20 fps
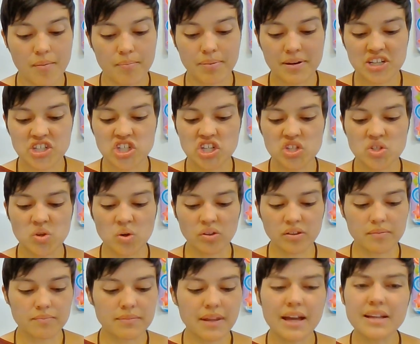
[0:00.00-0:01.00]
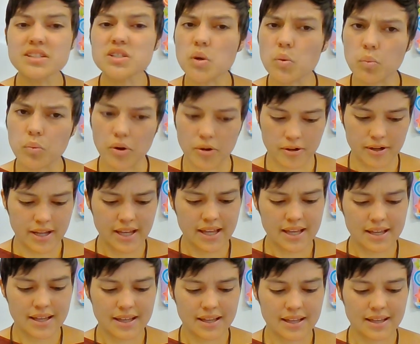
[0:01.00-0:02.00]
but she told him not to worry
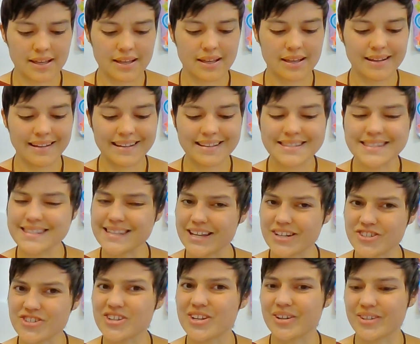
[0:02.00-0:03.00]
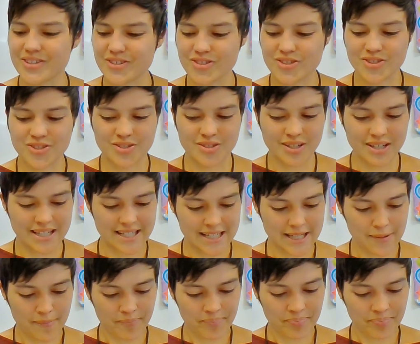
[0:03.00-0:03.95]
and said she understood.